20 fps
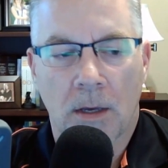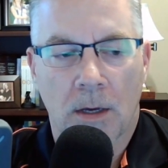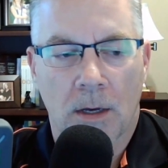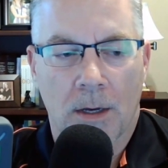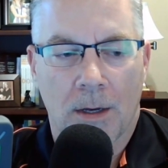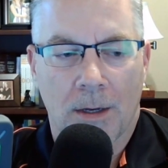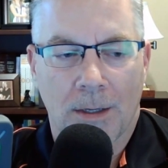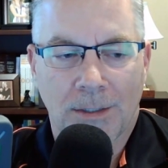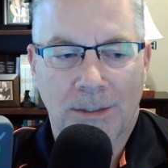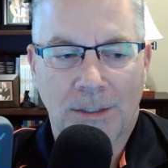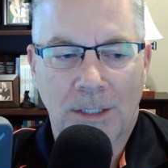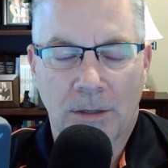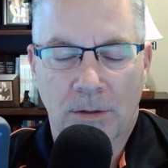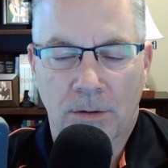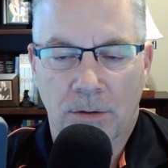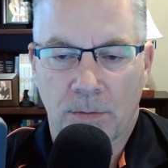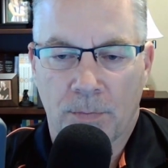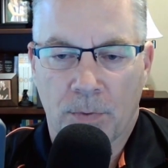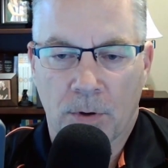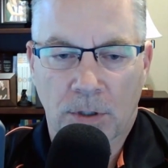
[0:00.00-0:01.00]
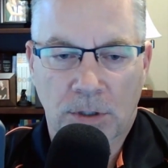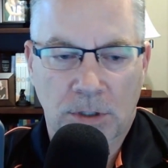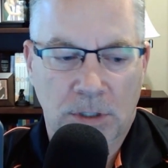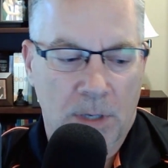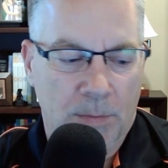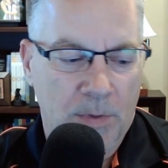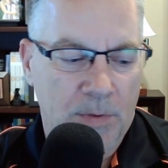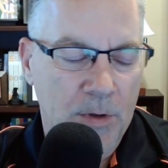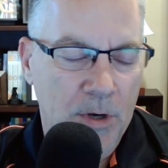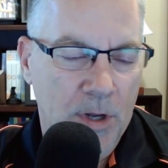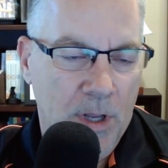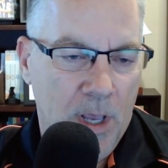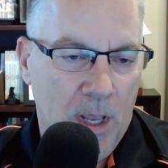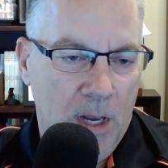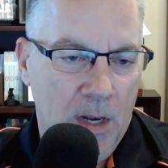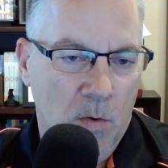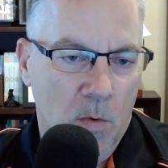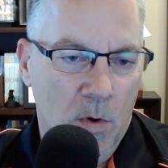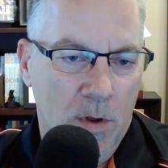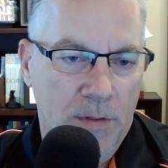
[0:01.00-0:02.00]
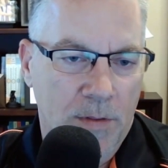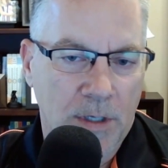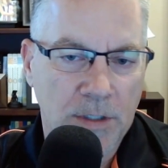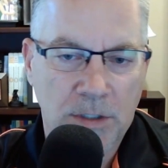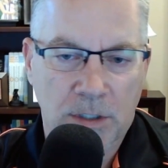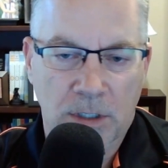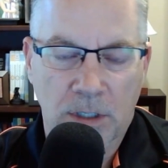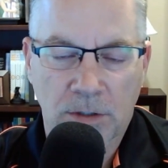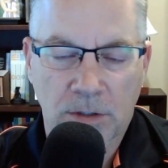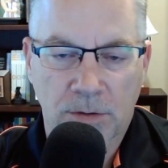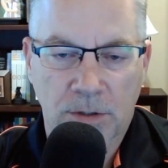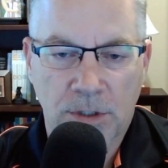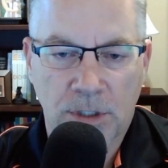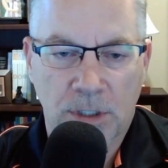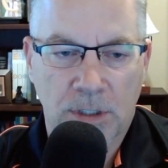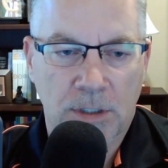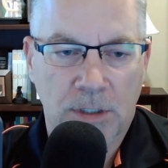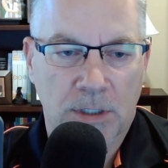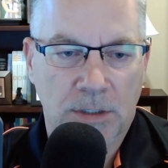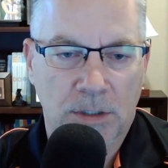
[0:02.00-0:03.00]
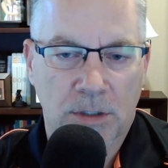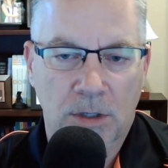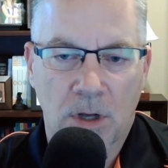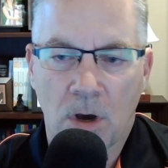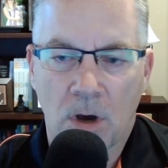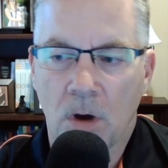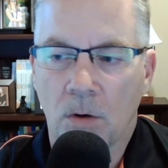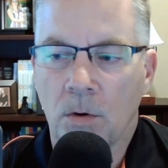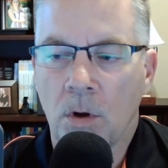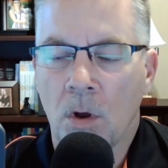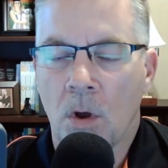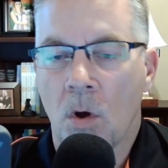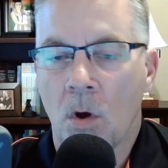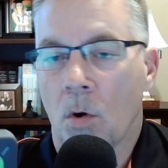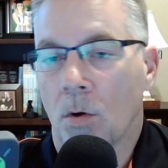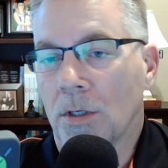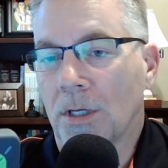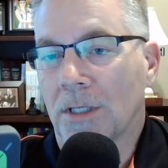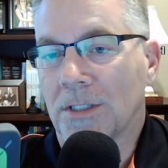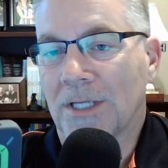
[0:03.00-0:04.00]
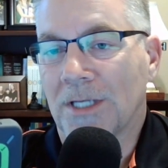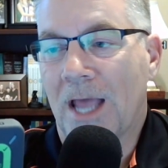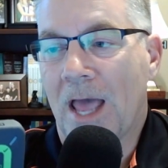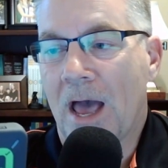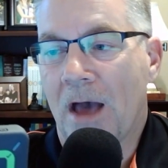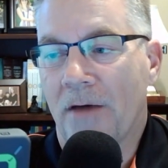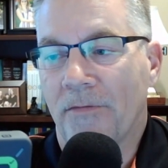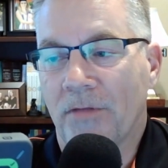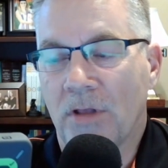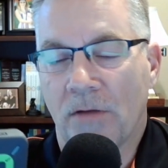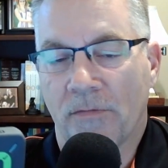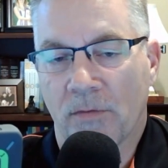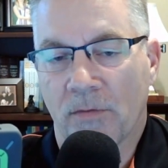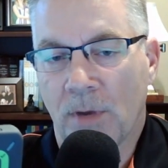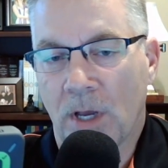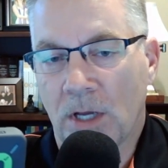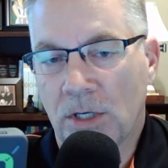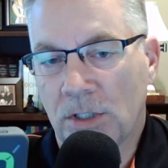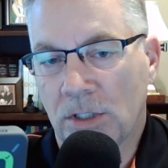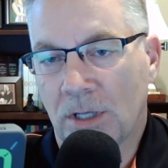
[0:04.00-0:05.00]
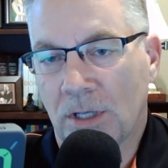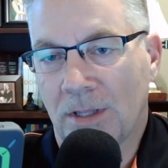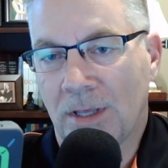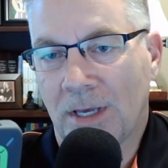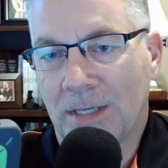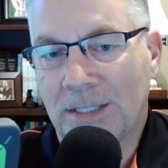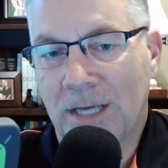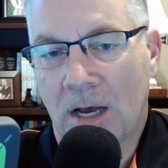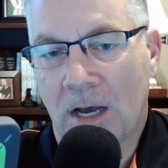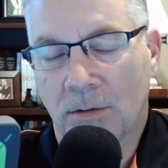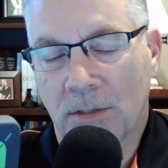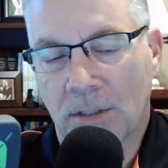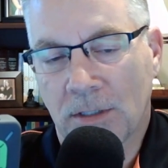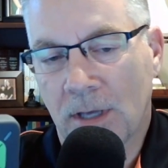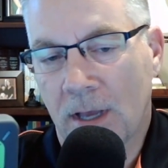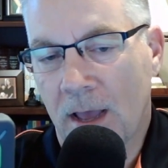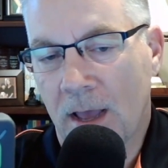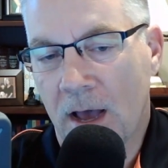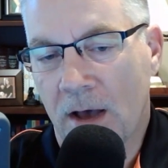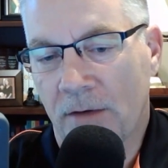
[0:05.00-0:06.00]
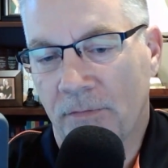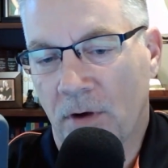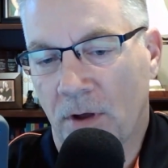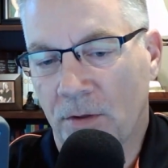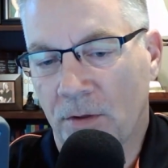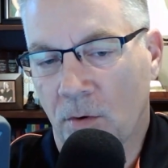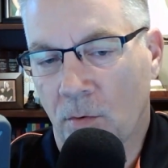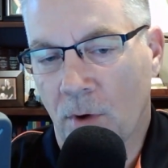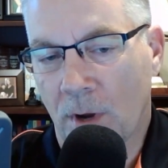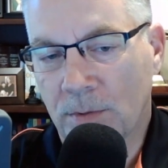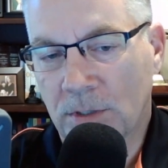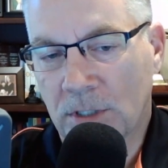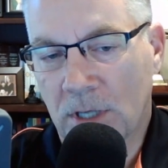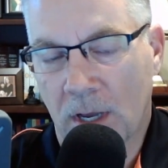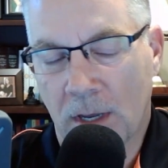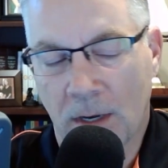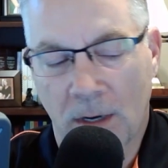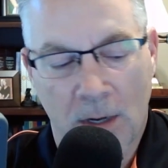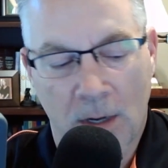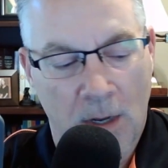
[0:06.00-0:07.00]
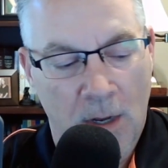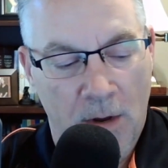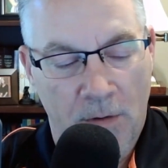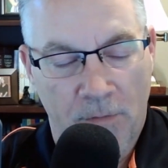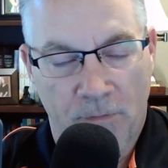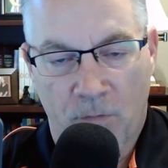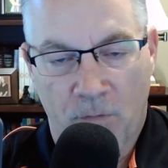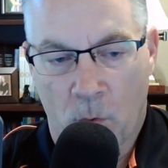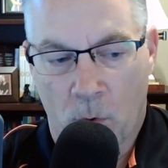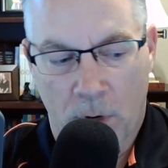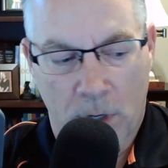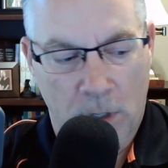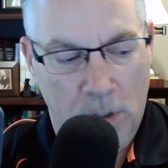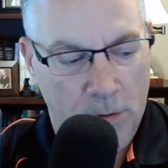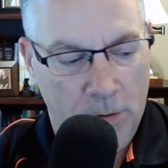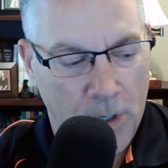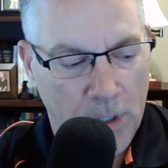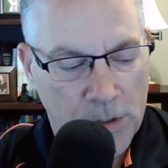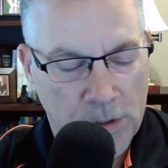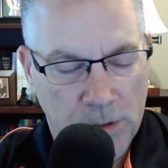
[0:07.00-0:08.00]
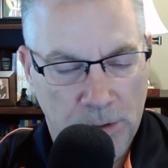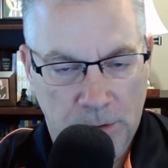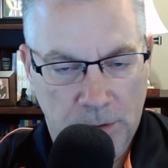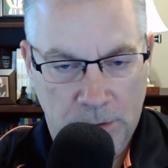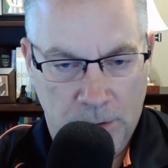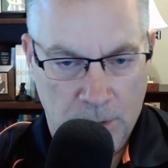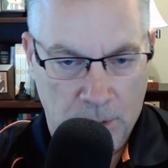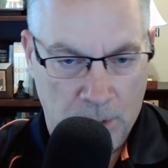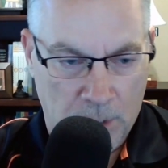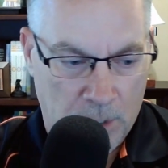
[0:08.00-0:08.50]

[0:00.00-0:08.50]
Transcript: It's either the person I'm communicating with isn't interested, doesn't know, or doesn't have the information that they tout that they have on their website for integrations.